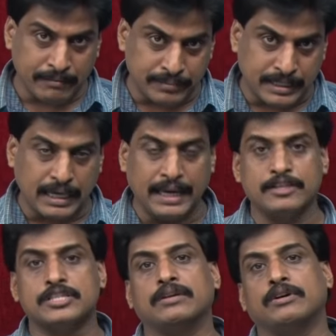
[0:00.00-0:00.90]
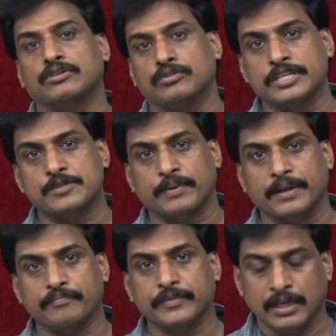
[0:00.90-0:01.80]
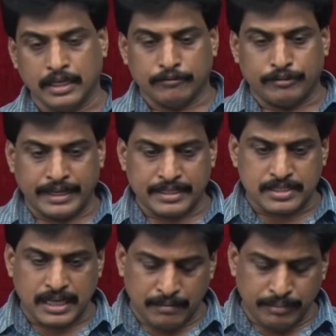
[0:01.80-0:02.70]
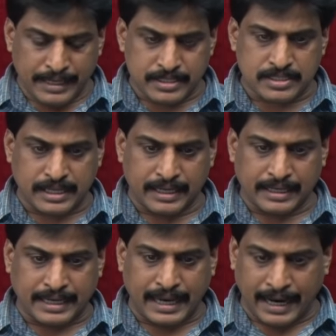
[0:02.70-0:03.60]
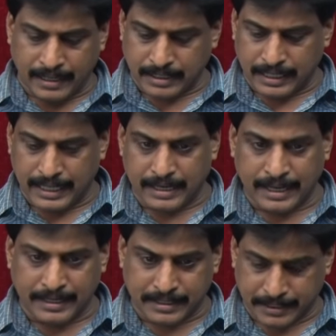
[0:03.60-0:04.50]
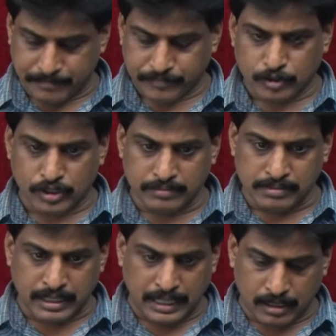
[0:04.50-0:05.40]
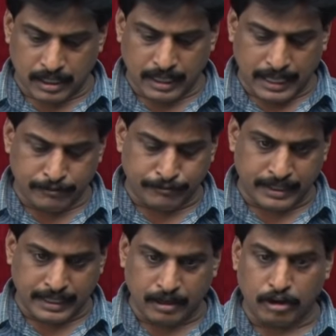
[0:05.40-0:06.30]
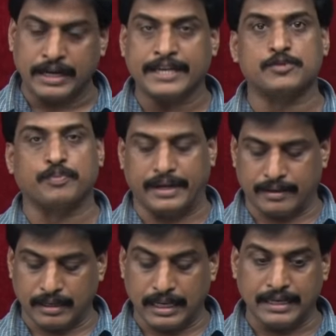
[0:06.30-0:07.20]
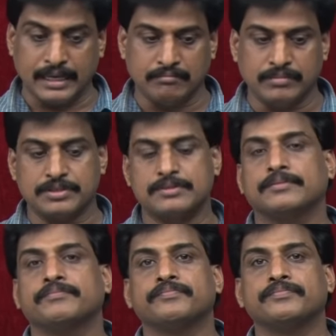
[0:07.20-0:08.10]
empty lines I want to display. For example, I said cat NIT, you remember or not, -n already explained, line numbers.